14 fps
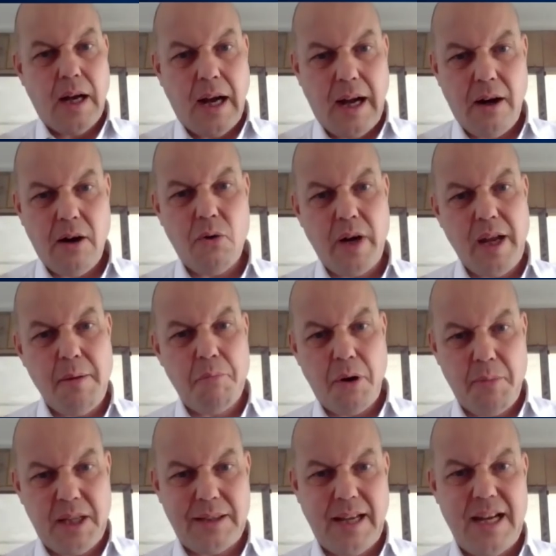how
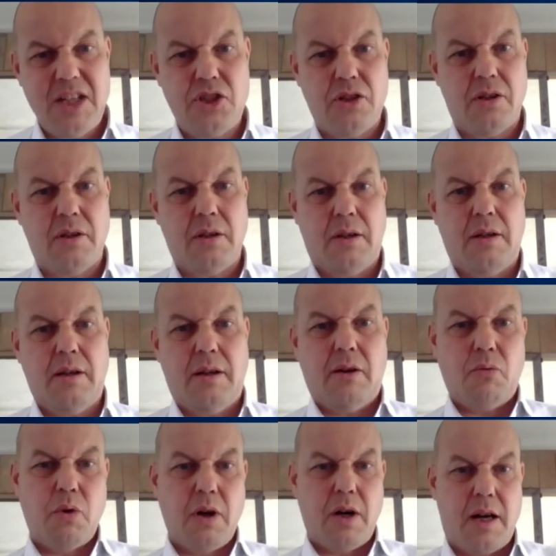implementation
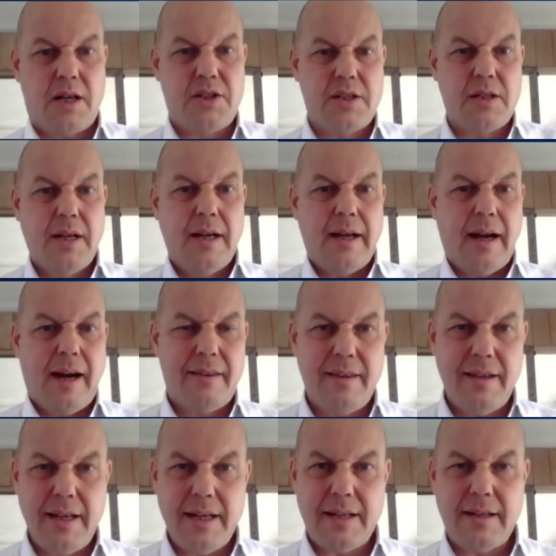works. I
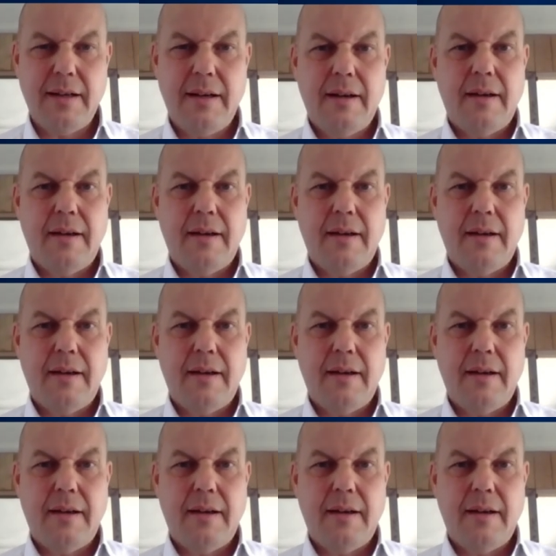think